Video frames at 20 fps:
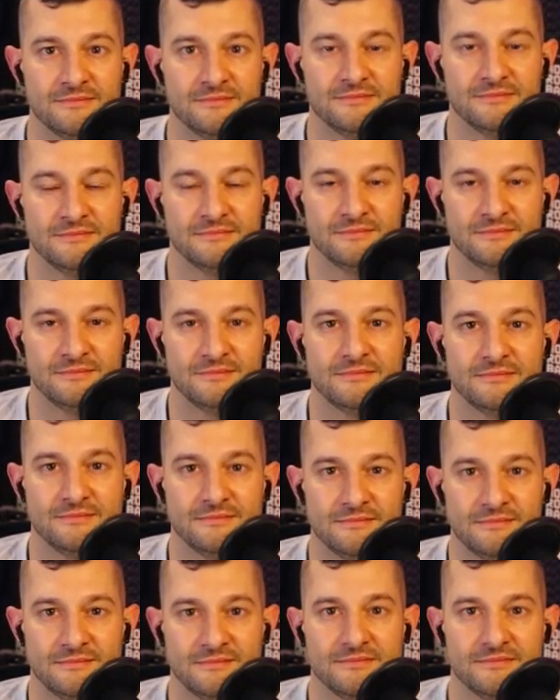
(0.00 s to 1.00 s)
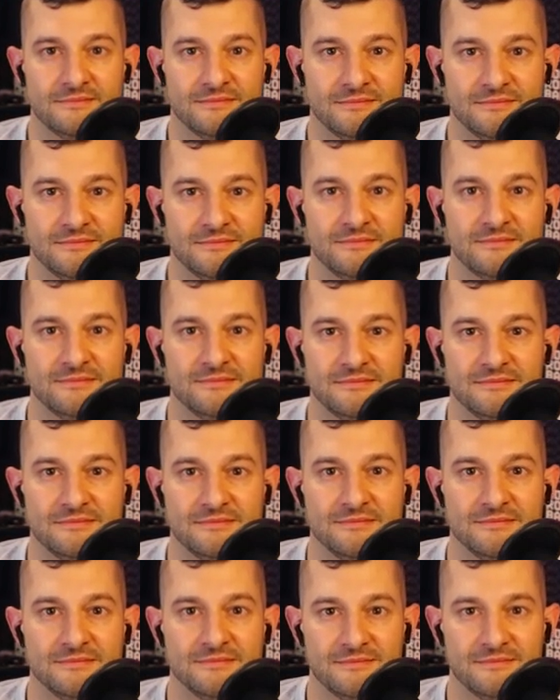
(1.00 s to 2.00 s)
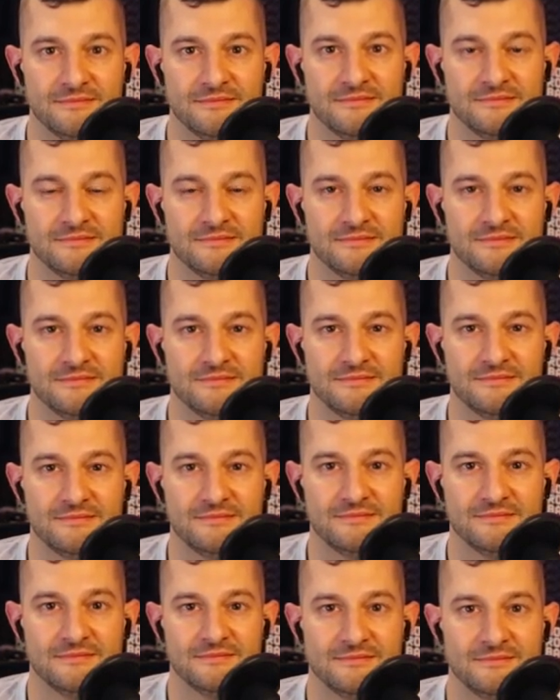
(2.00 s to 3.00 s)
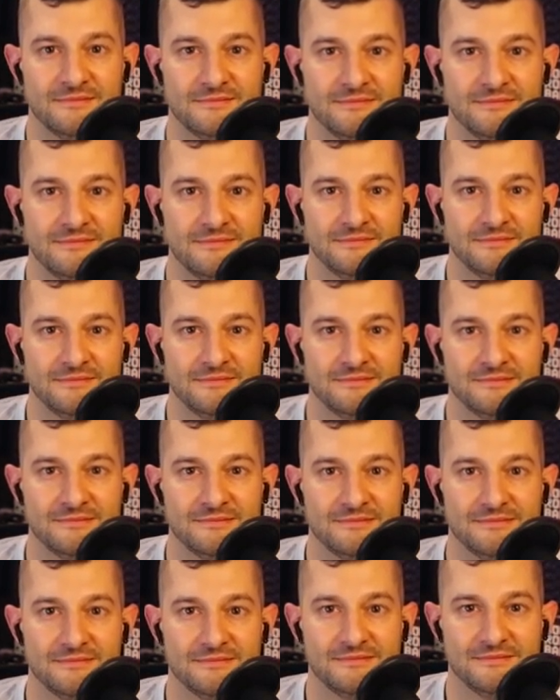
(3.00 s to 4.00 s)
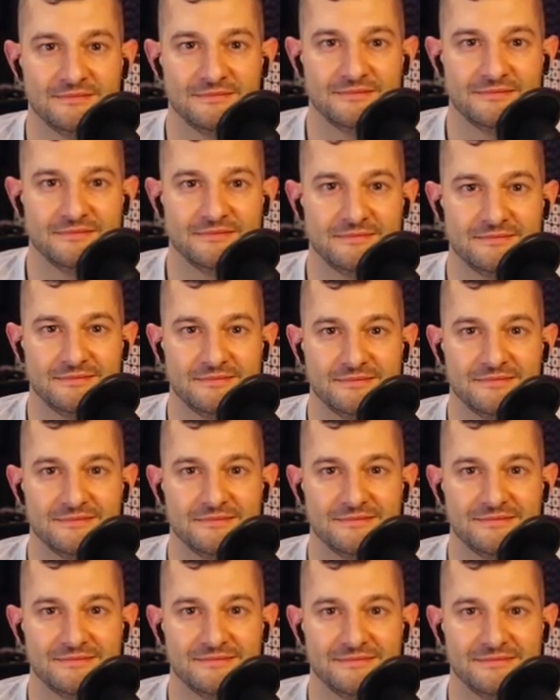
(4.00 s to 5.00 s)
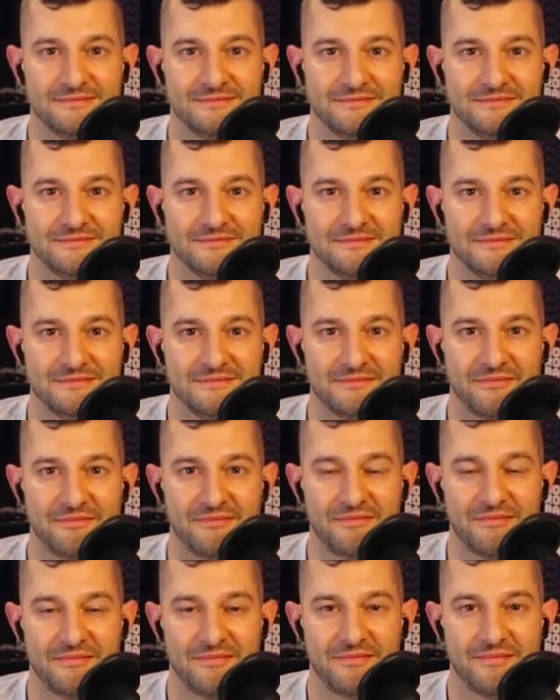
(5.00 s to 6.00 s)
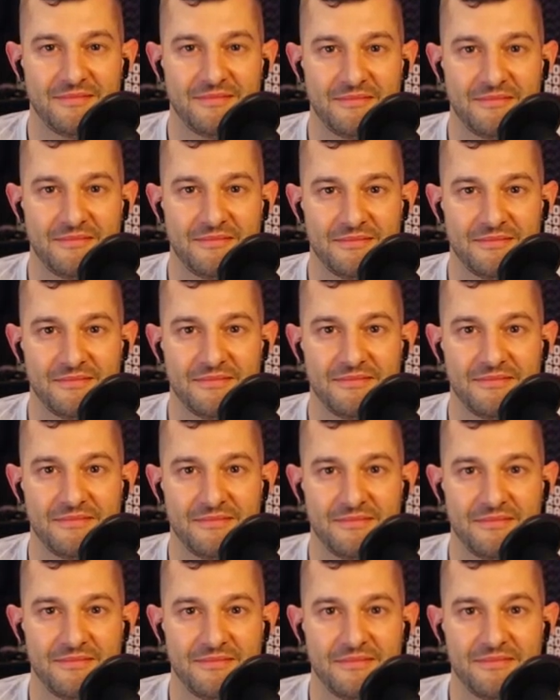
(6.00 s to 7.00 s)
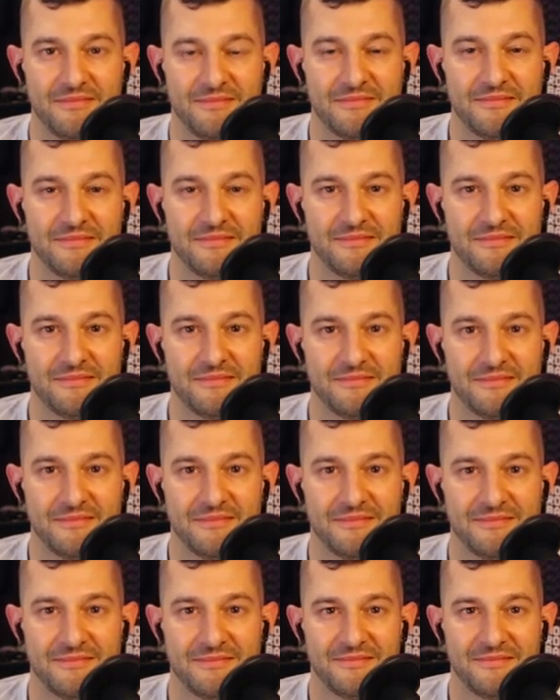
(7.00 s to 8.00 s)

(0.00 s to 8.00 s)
(silent)